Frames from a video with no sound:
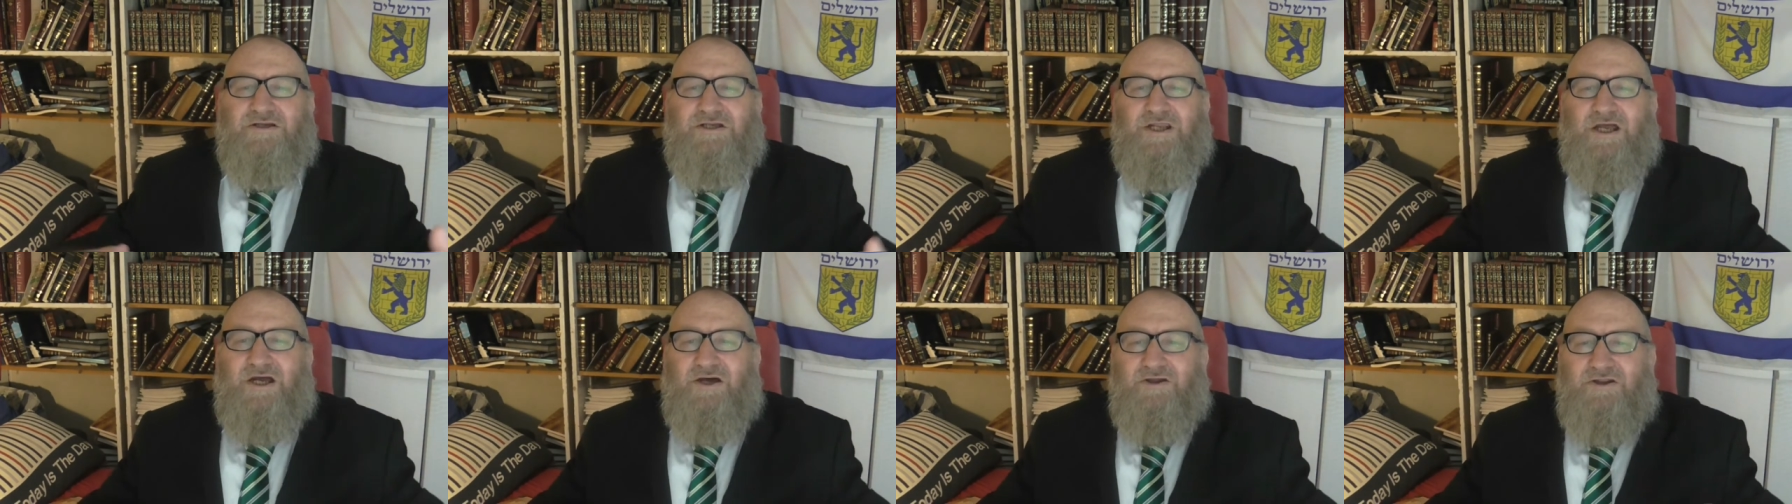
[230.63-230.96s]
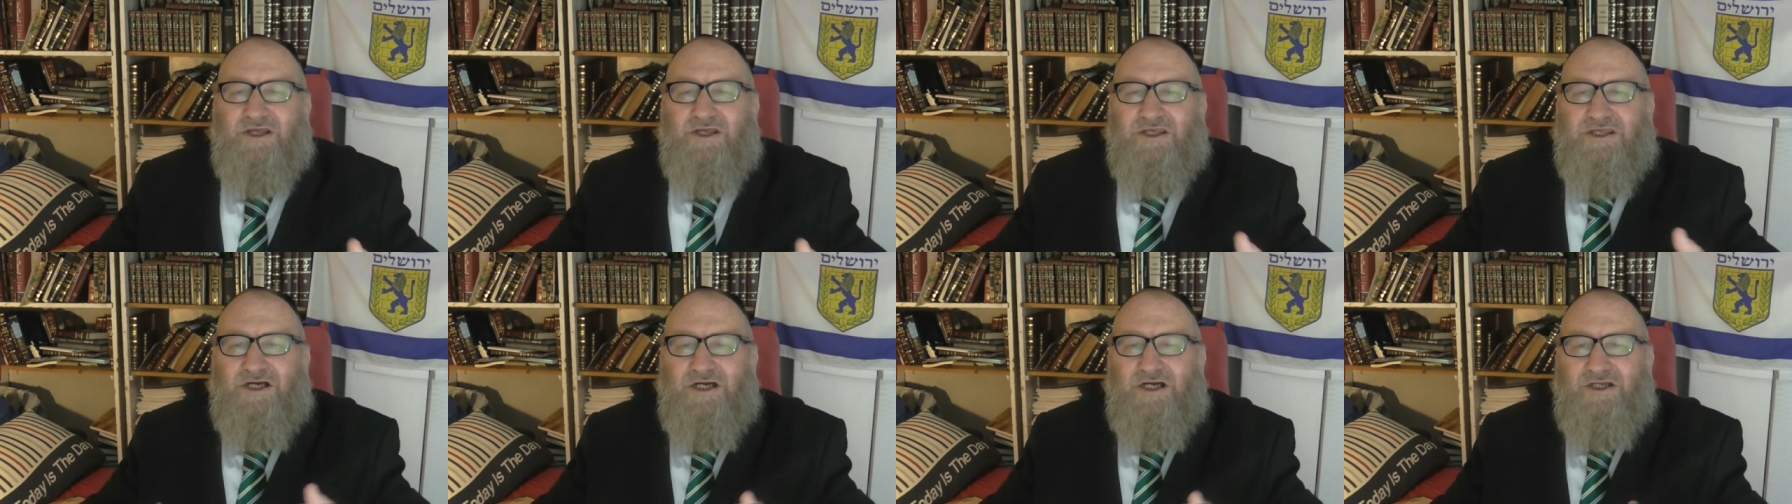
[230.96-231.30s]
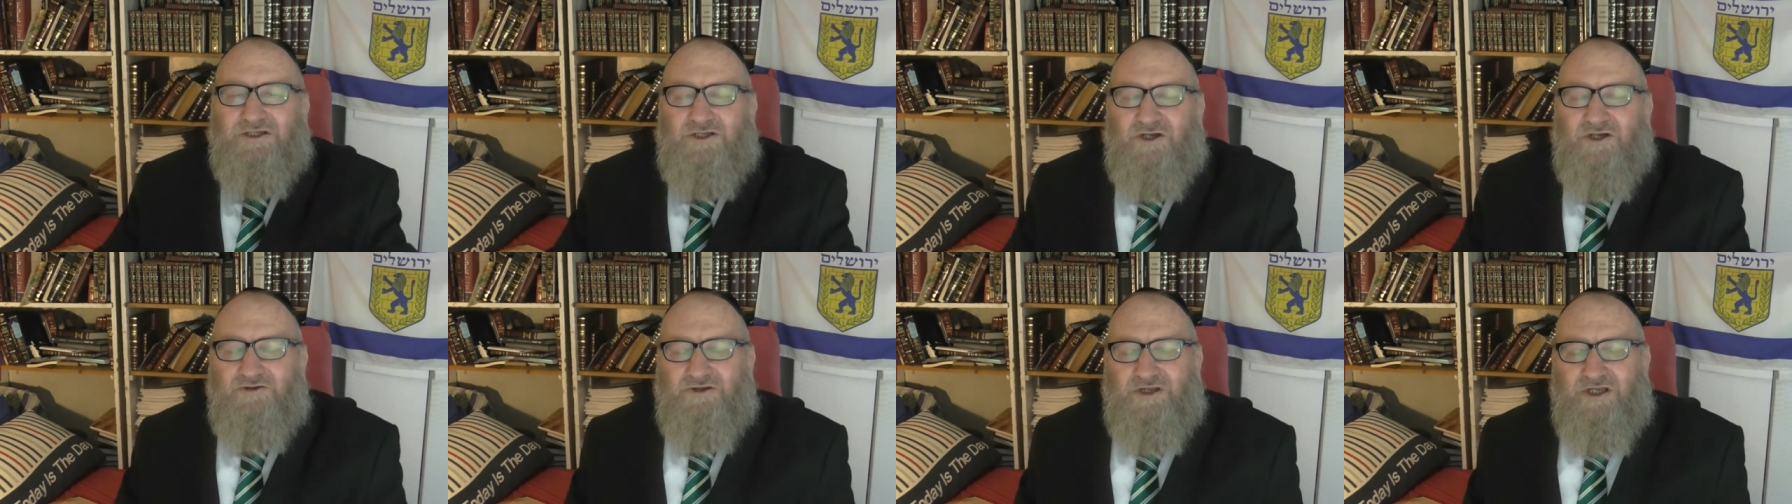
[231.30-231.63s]
Now they
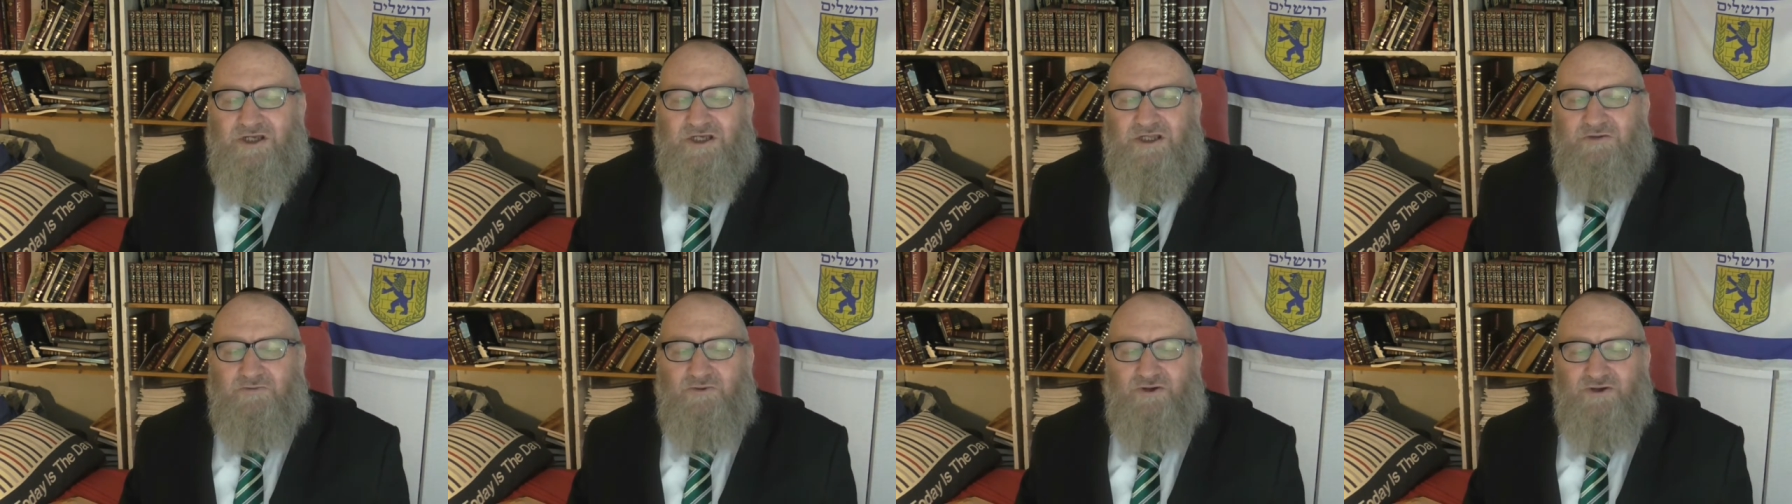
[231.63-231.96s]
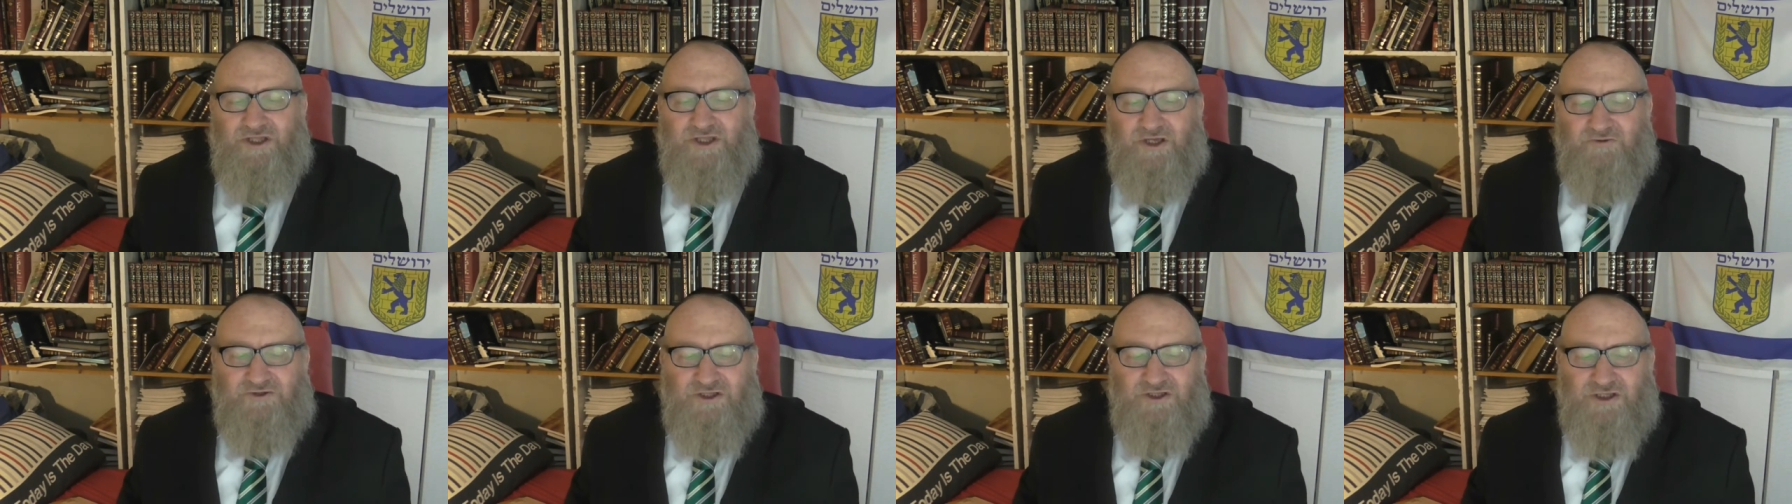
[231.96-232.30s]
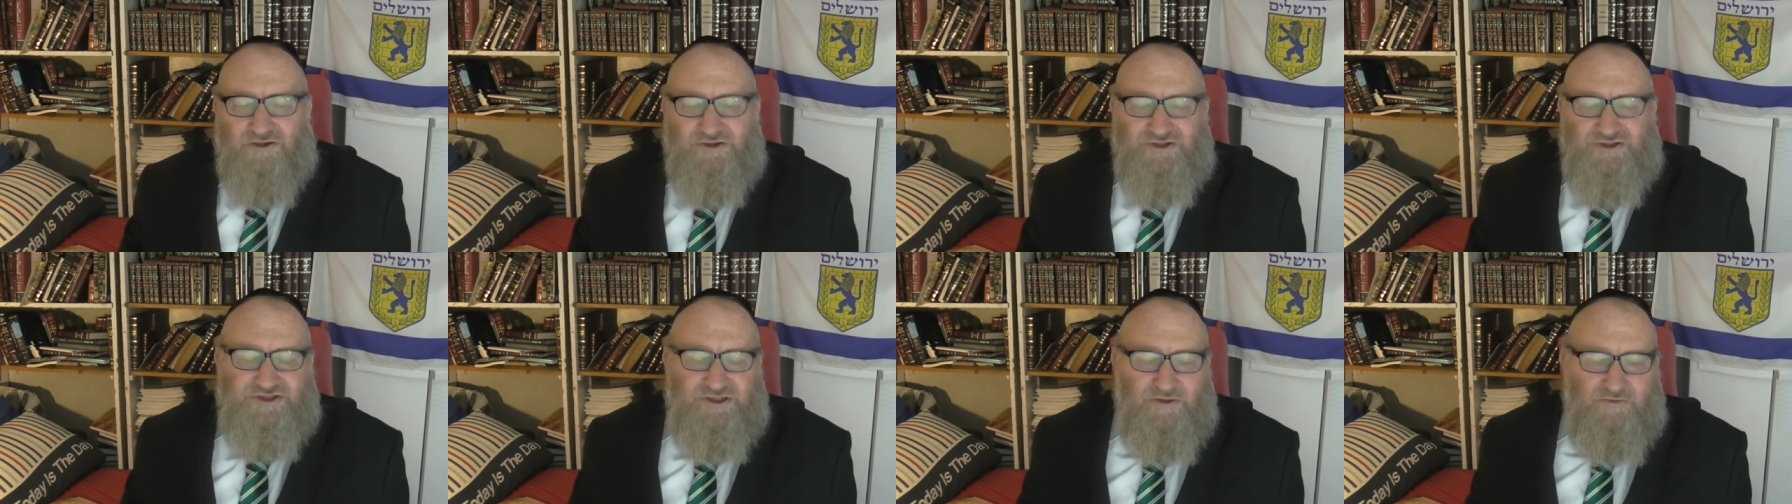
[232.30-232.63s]
can't go there anymore, have to
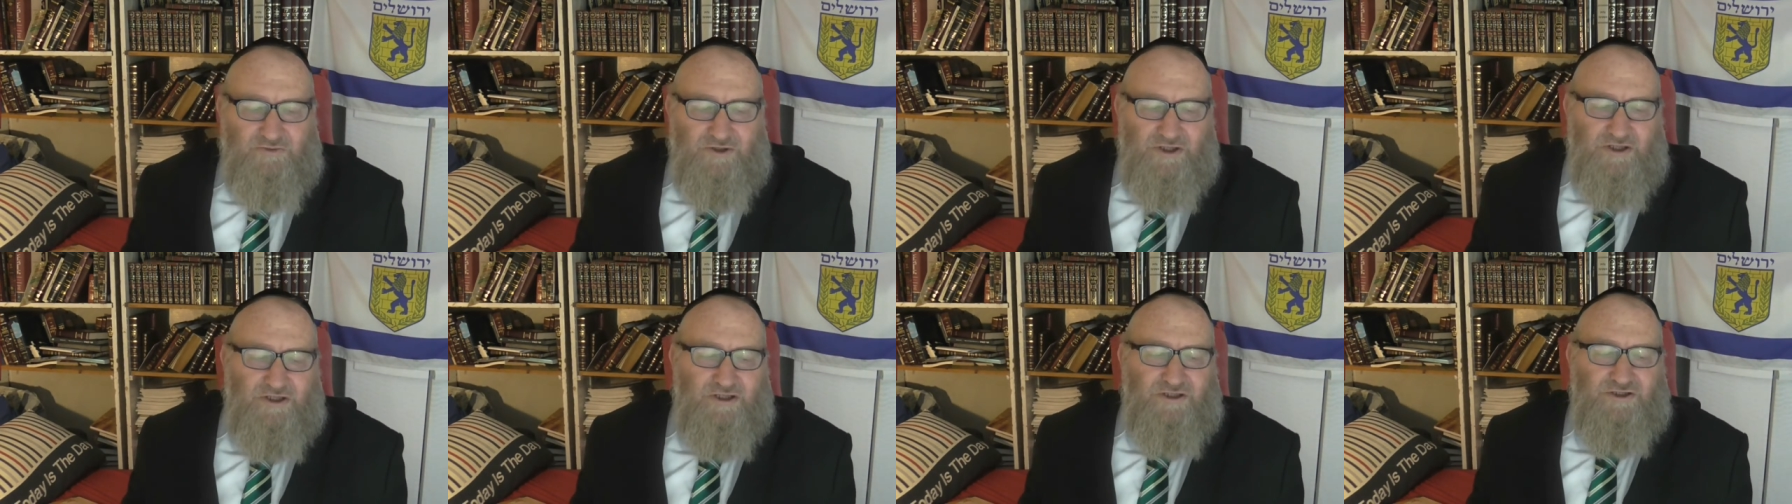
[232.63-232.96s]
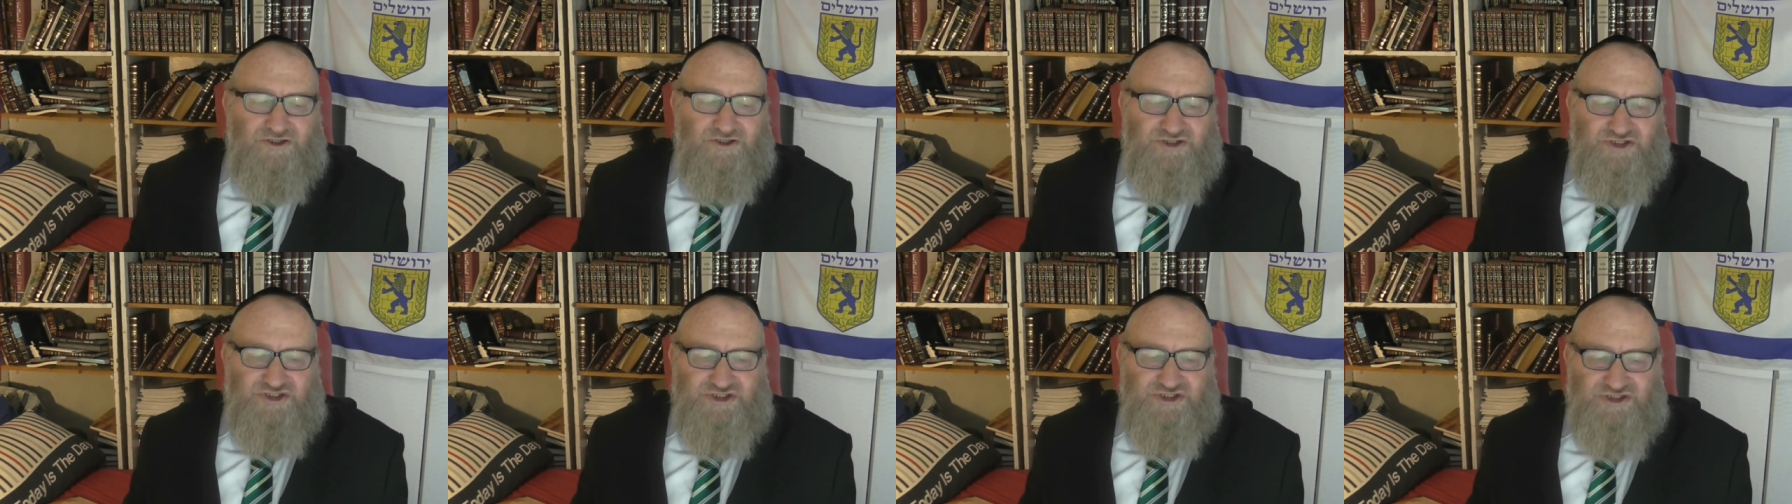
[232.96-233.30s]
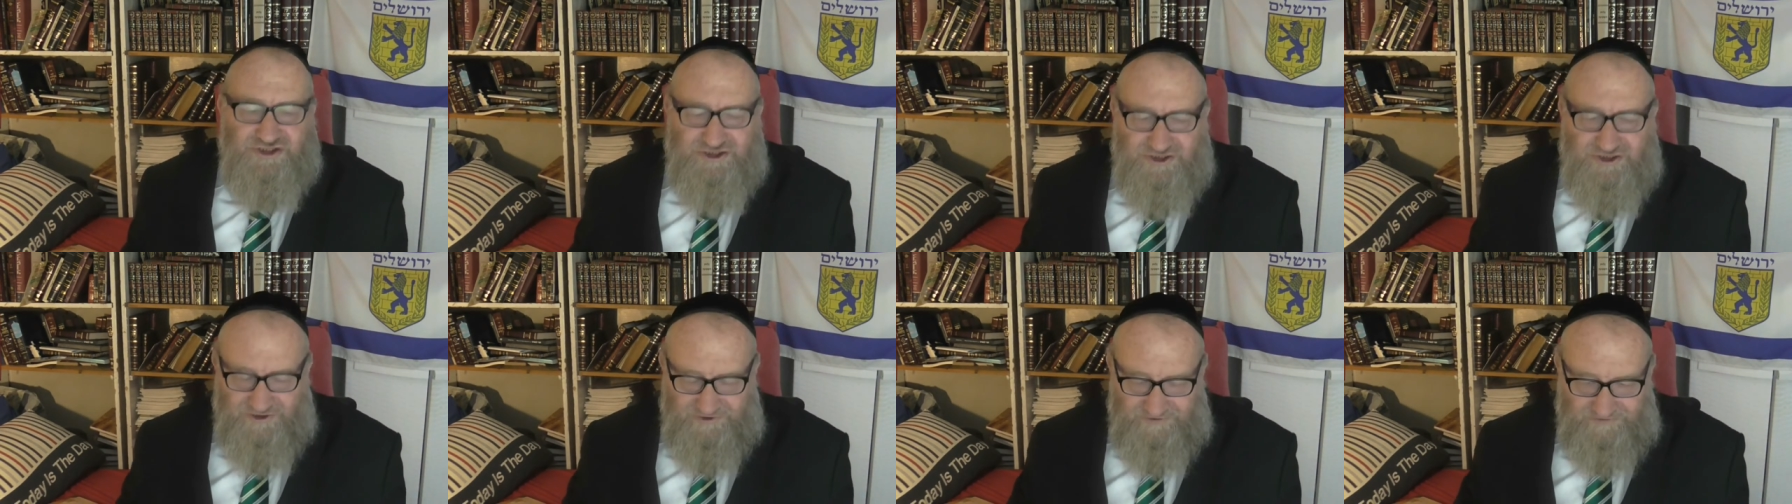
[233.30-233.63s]
go somewhere
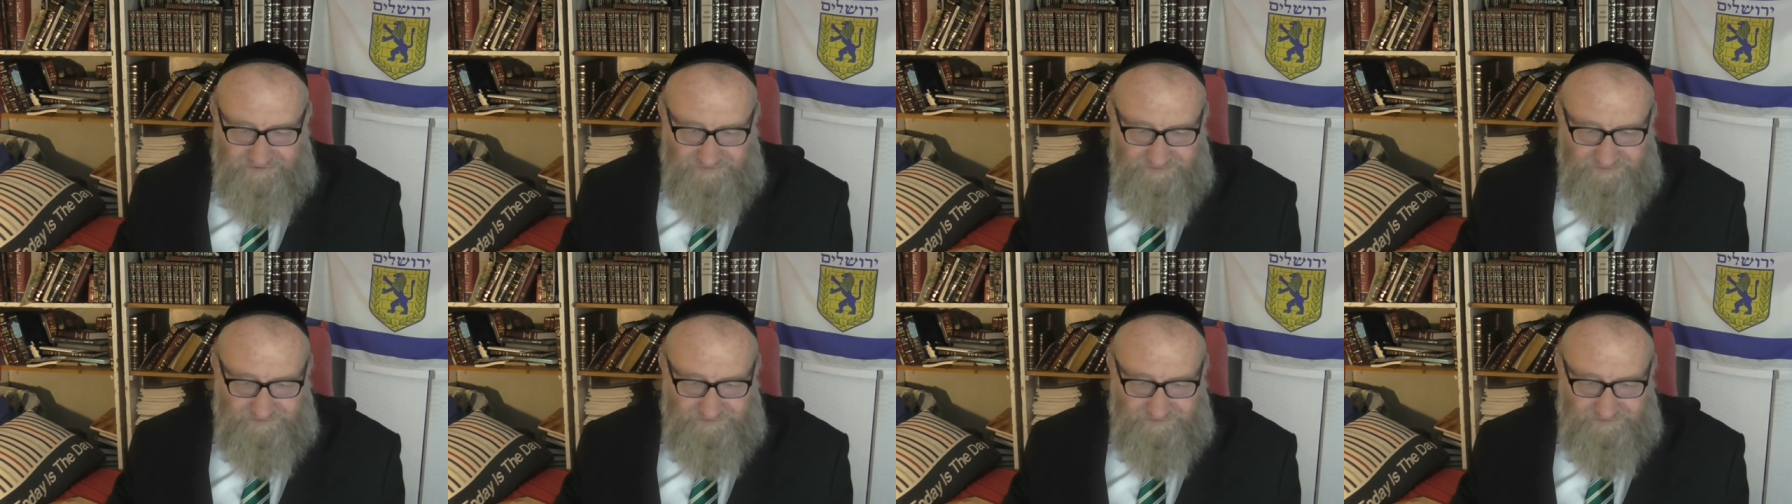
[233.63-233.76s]
else.